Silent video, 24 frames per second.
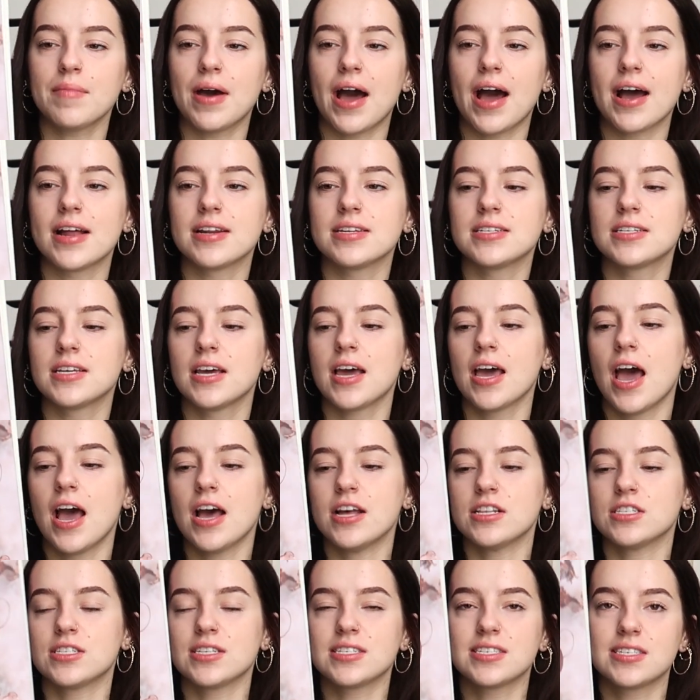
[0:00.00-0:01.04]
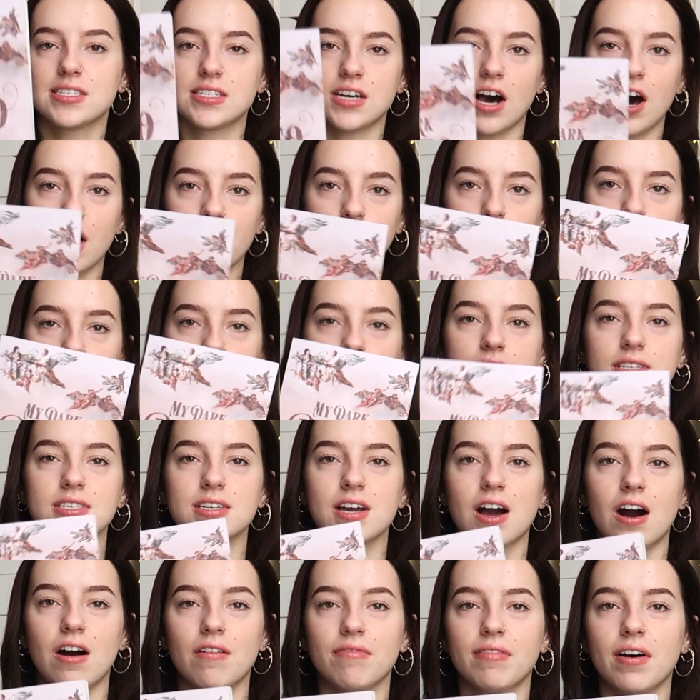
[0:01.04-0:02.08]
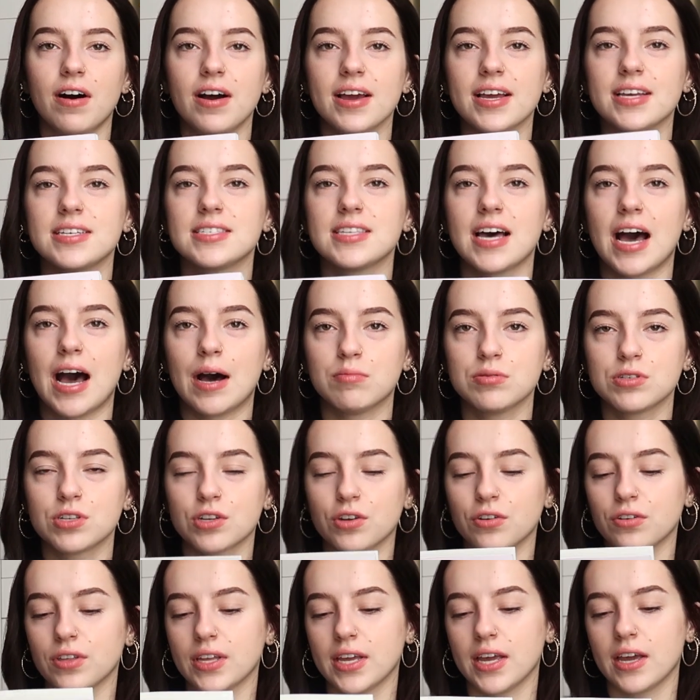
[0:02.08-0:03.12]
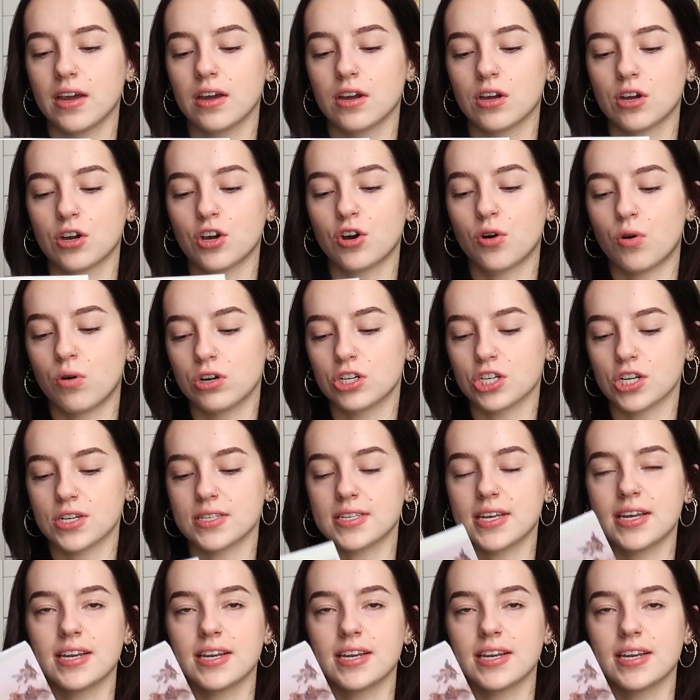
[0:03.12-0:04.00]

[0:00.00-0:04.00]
And to start off, this cover is absolutely gorgeous.